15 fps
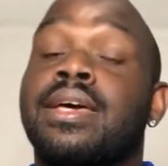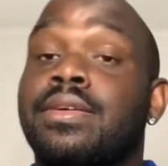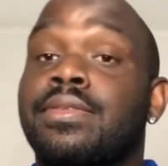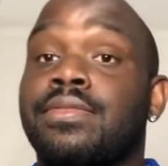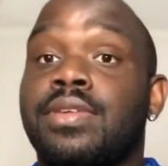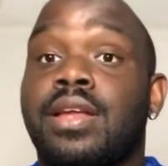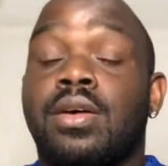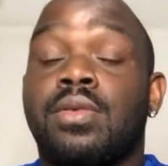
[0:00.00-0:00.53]

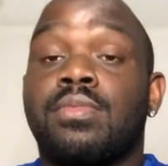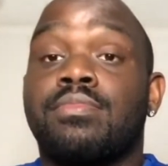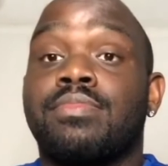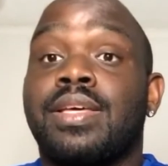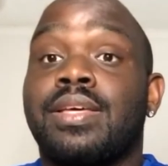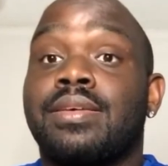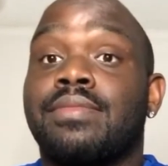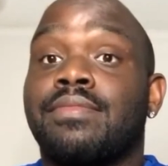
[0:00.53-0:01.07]

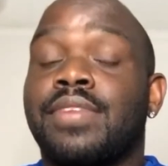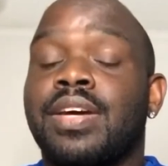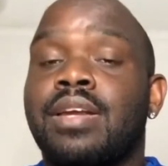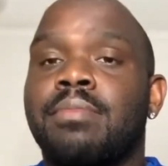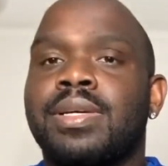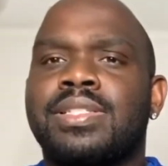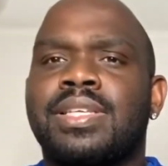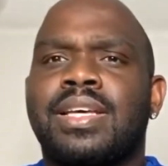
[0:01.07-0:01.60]

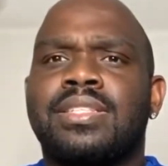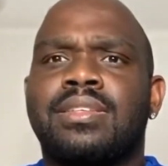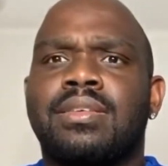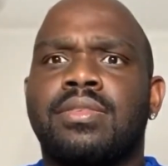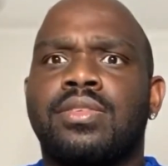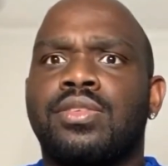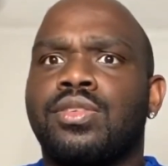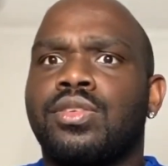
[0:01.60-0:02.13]
Venema says,
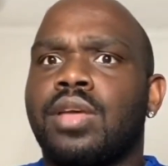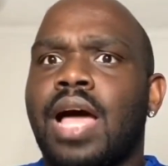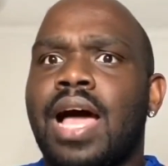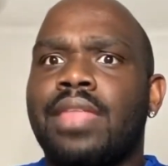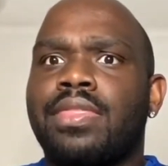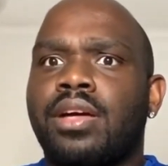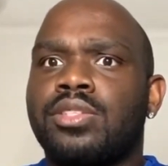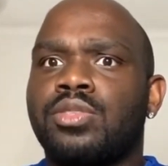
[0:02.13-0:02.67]
I
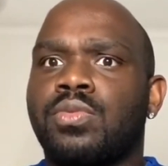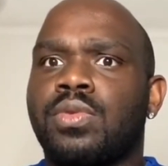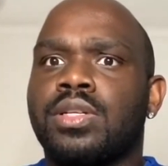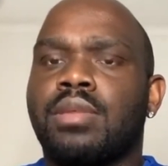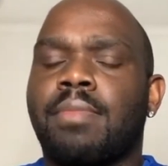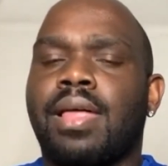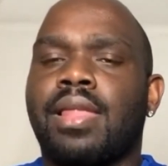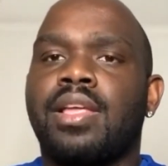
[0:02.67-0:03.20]
thought you were under
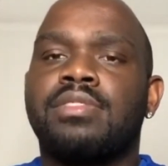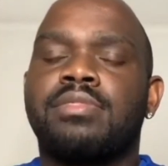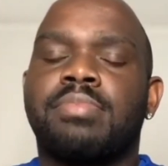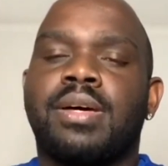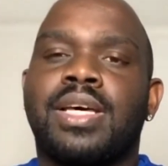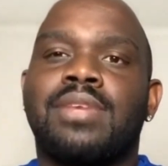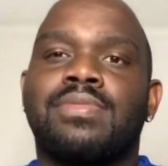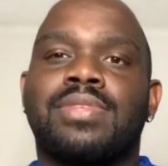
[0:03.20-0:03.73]
my love
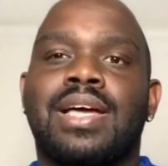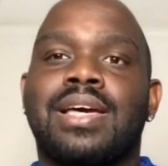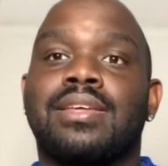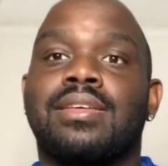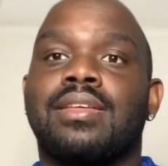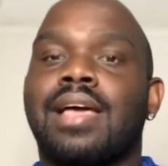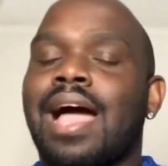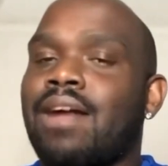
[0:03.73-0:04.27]
spell. He was like,
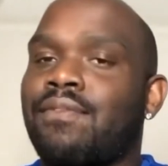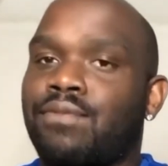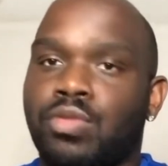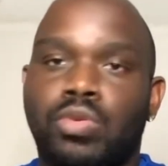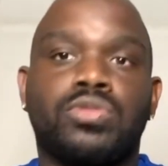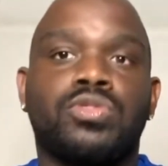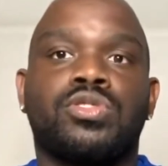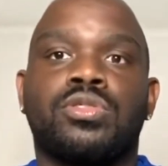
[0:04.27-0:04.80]
I
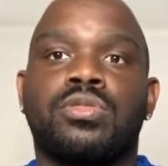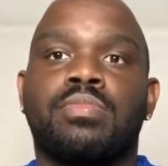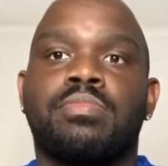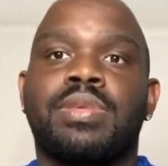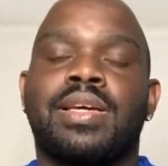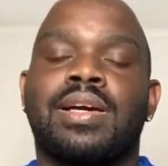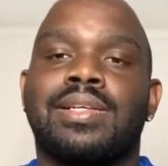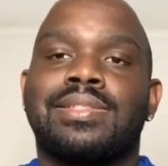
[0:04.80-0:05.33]
fooled you
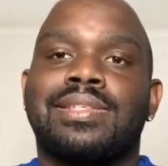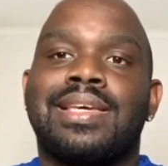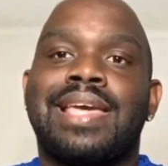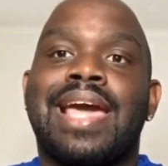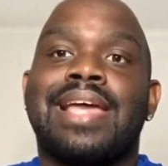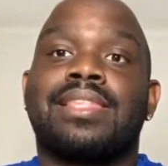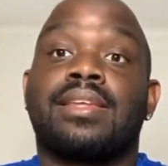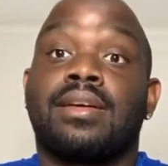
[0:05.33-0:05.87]
because he
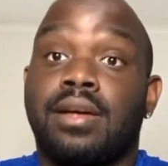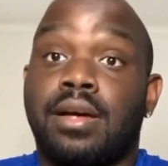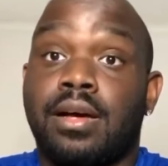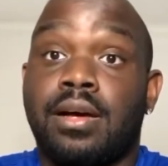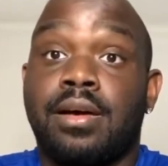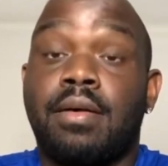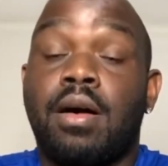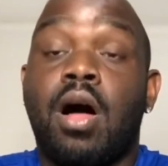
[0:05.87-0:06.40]
had
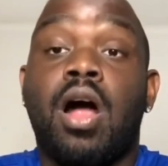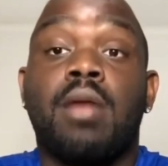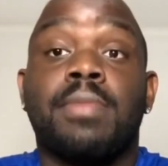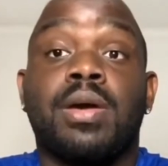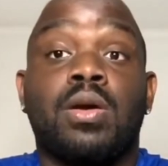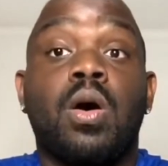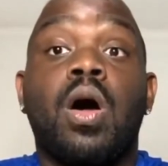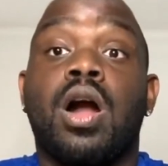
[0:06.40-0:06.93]
the
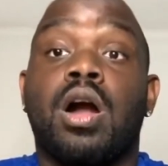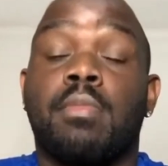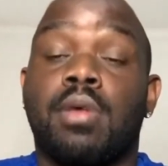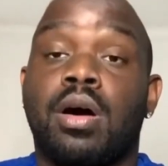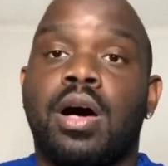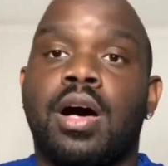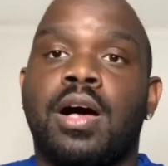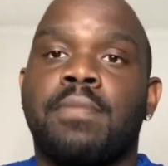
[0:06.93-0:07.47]
metal armor
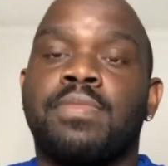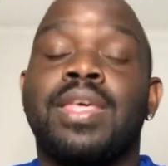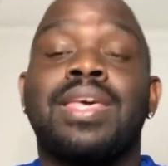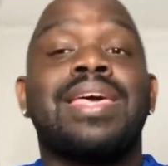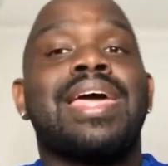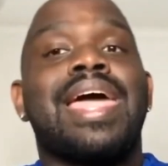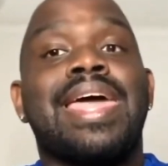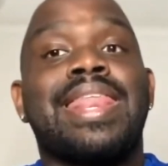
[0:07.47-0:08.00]
on,
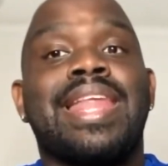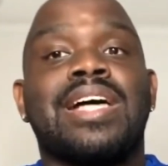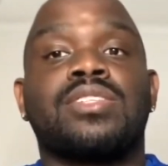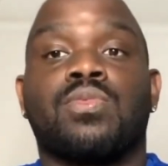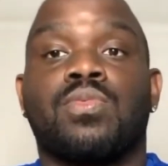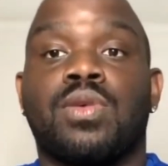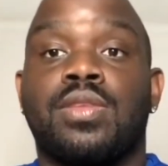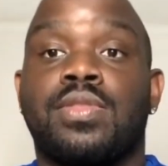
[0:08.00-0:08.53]
and
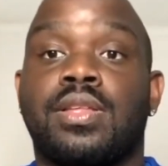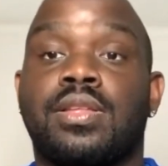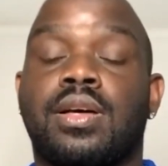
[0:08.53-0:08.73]
that's where the